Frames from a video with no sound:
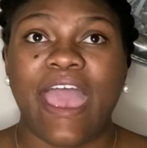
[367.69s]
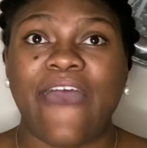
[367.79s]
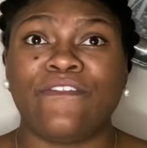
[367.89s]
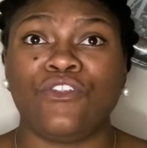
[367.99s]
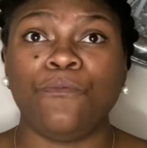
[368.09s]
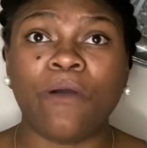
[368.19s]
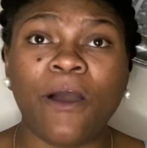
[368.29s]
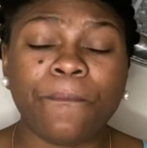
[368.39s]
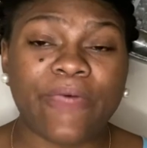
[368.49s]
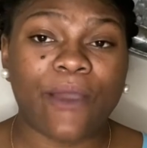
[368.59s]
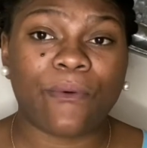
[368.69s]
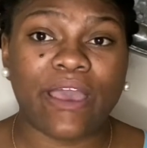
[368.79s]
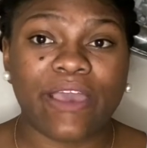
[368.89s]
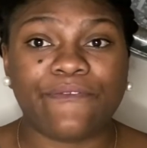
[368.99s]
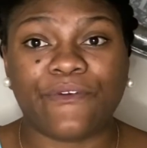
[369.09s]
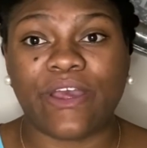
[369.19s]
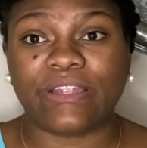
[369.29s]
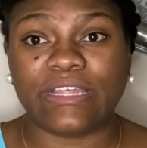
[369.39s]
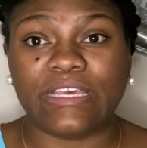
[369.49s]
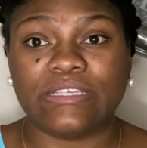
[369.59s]
And then you pump that way for
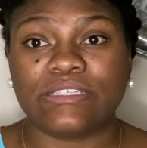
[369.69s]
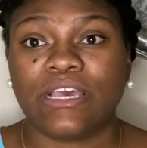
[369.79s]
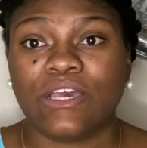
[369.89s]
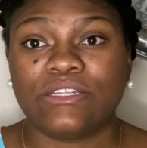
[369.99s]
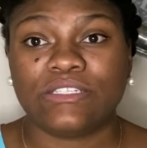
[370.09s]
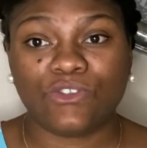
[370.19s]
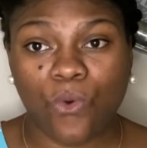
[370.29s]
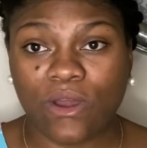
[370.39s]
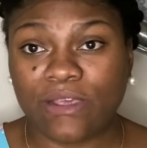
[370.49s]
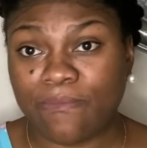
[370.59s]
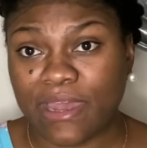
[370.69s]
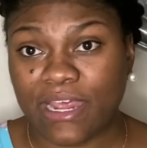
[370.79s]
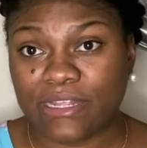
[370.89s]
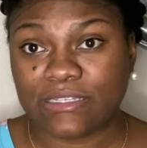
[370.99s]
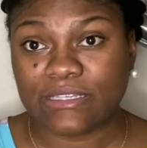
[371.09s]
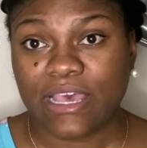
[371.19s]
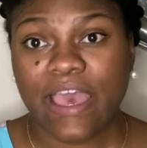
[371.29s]
at least 20 minutes.